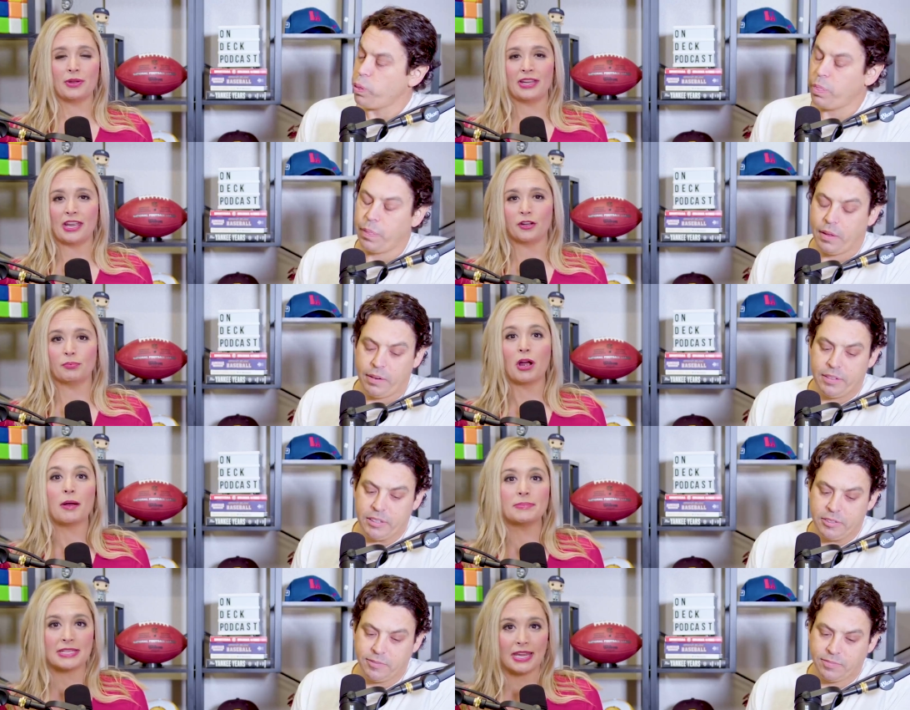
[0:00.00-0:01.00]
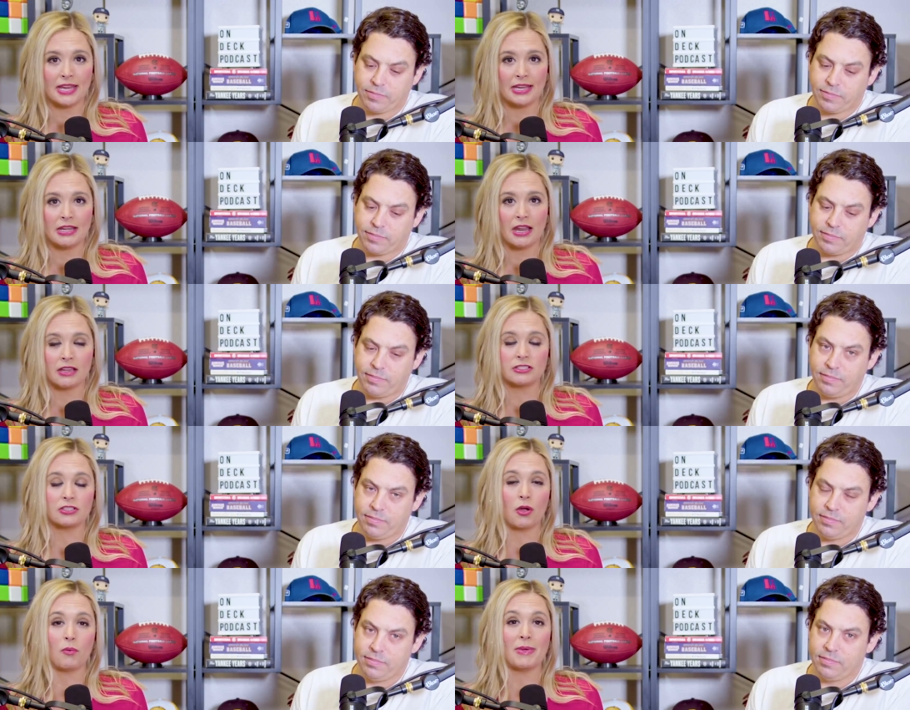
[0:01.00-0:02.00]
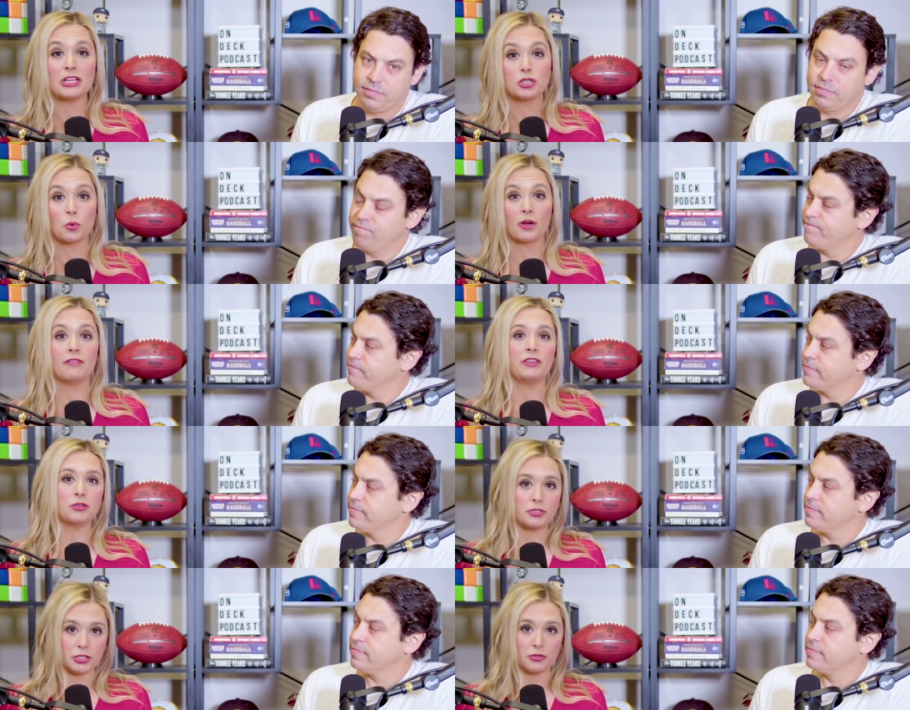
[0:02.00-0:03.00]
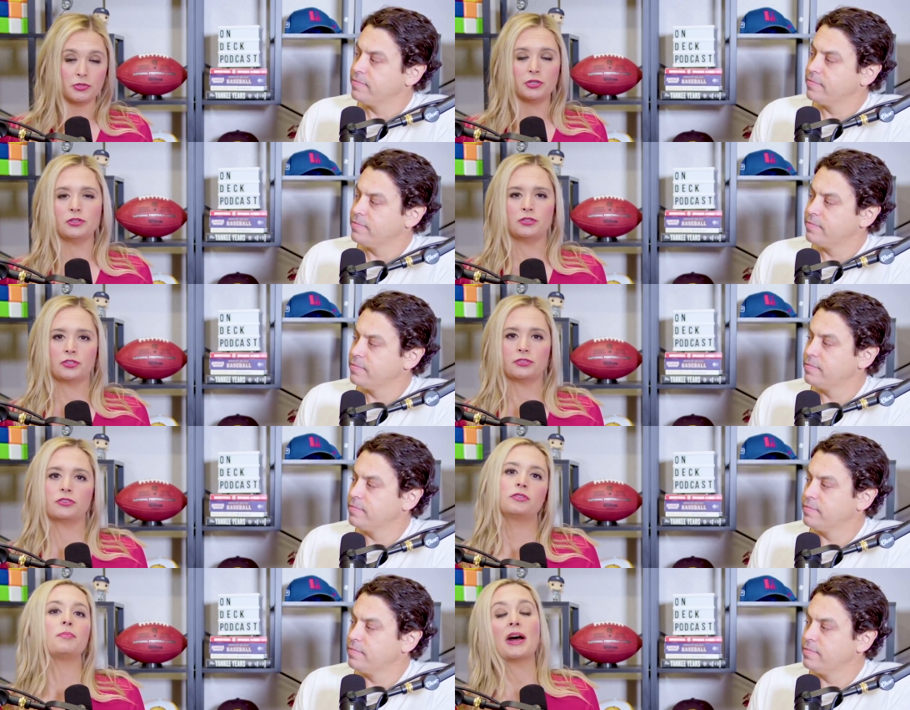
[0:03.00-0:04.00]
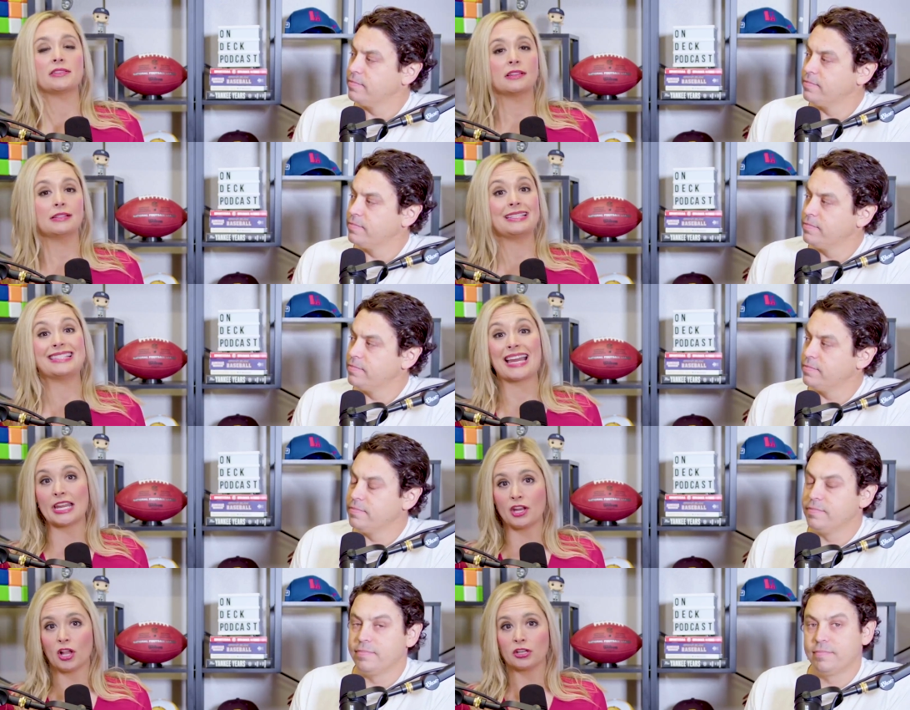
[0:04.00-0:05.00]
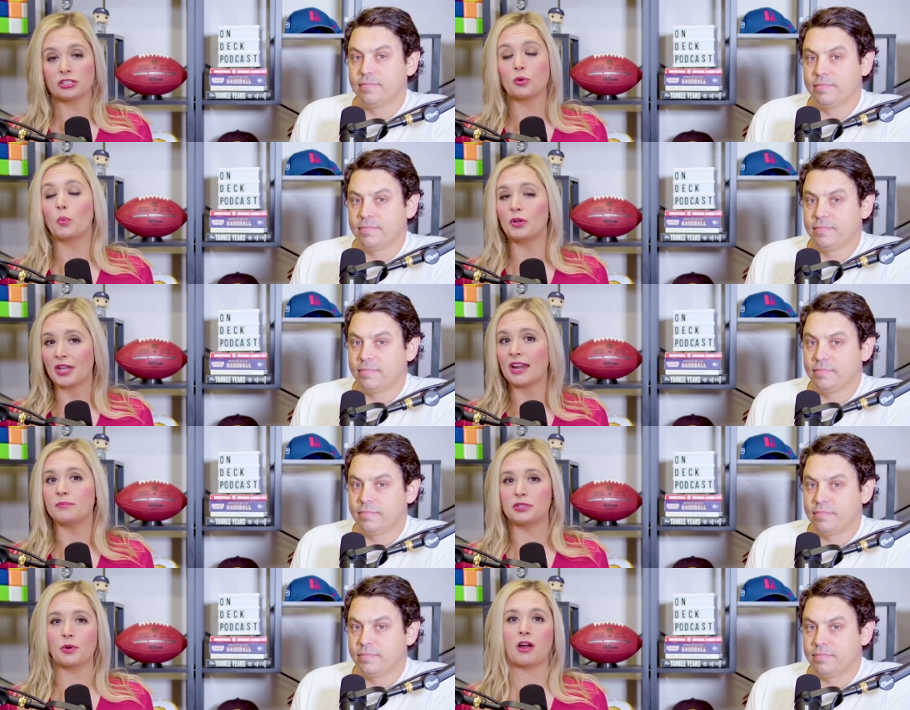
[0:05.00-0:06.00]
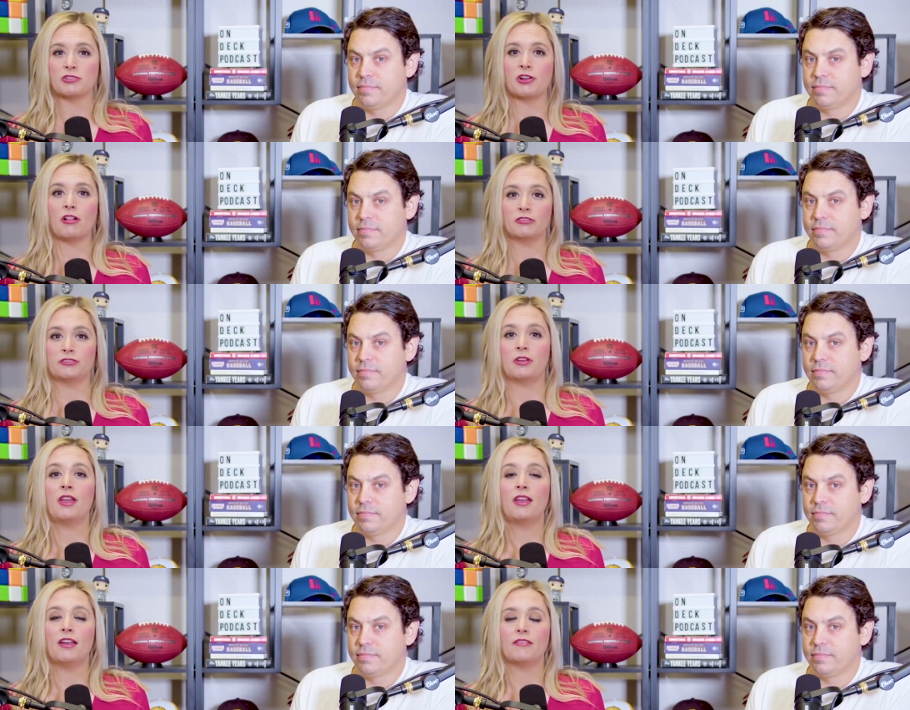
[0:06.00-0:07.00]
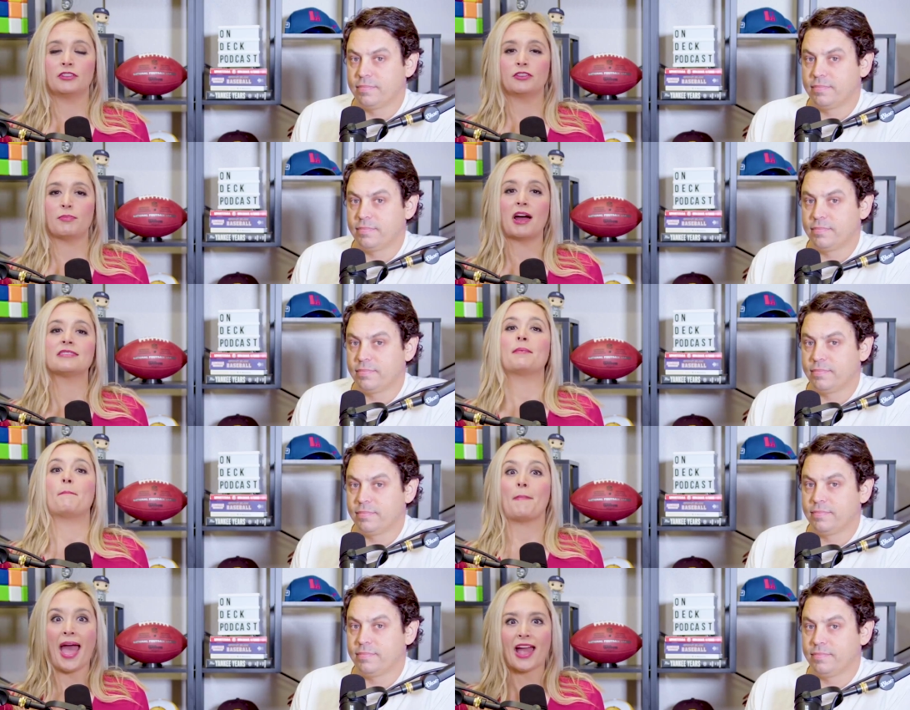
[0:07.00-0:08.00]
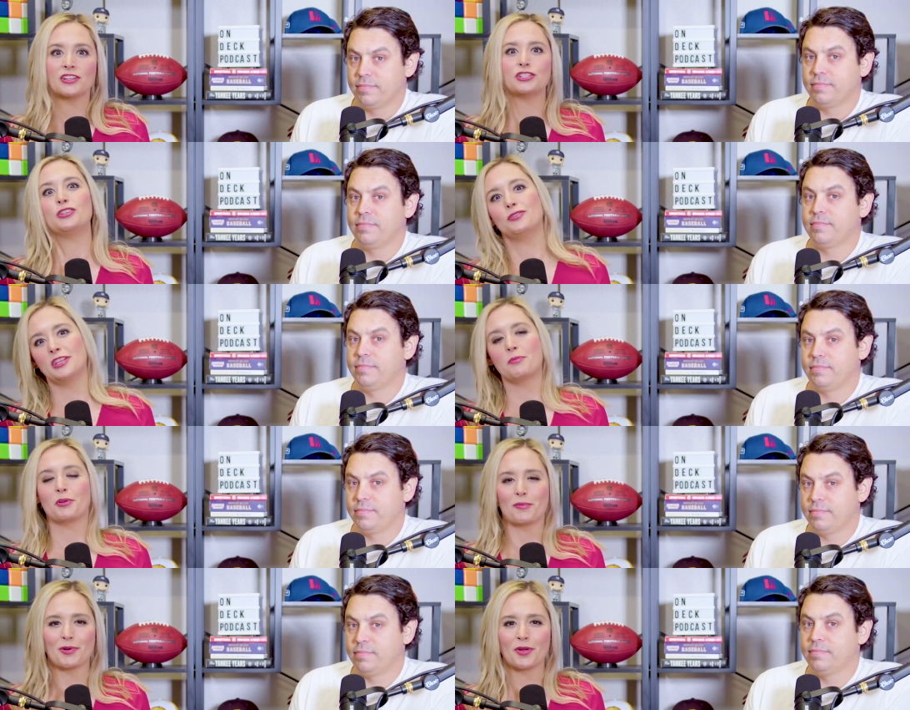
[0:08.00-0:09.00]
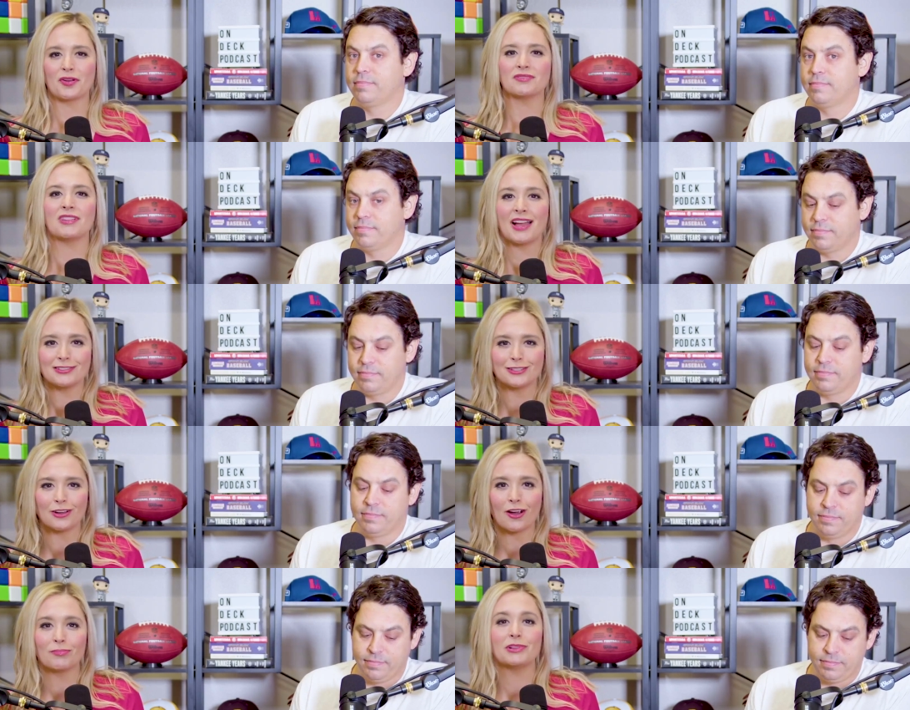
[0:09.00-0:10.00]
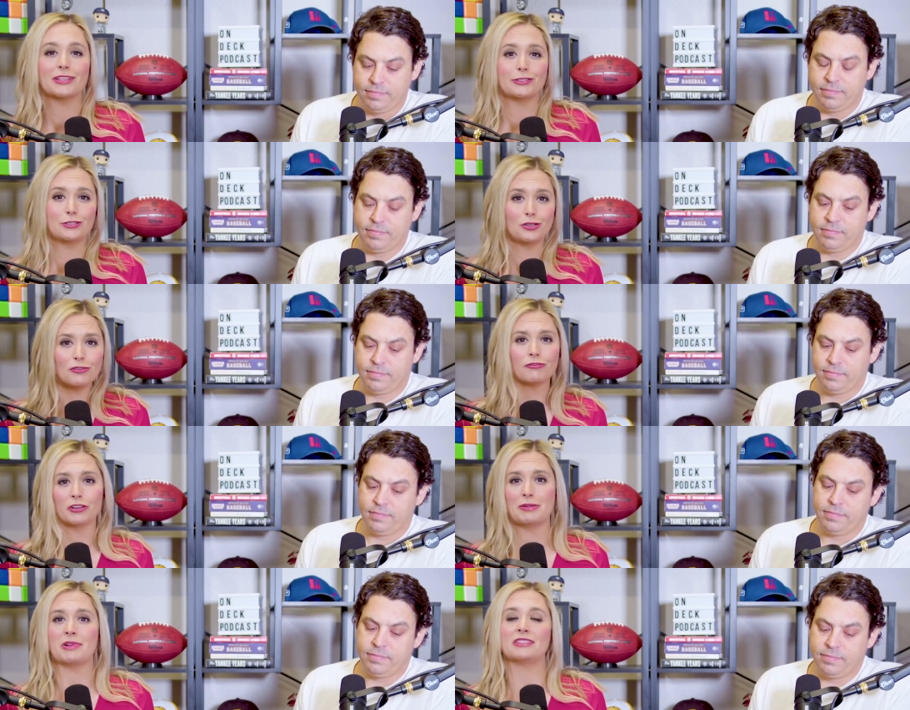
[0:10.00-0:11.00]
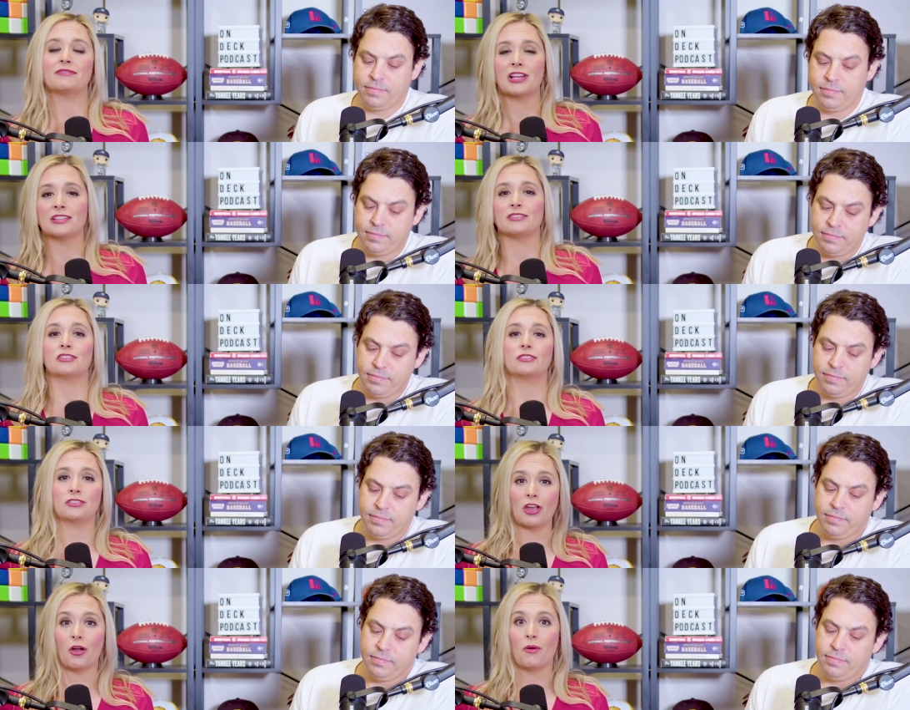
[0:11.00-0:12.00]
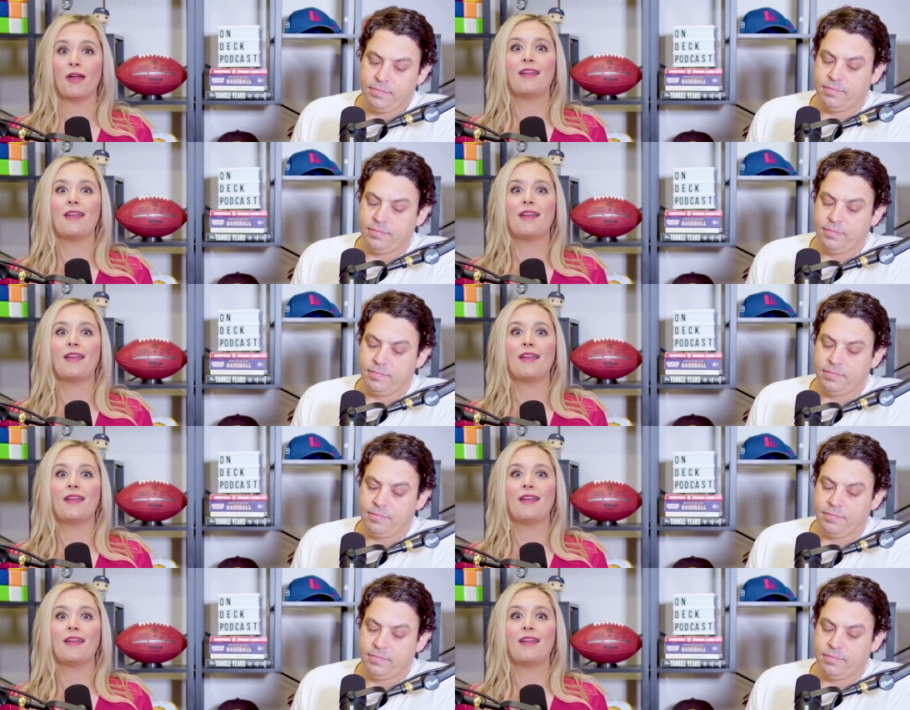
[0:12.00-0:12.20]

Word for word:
Speaker 1: to get your props in. So make sure if you do, new users who deposit at least $10 will get up to $100 of your deposit matched using promo code LineStar plus two free months of LineStar. So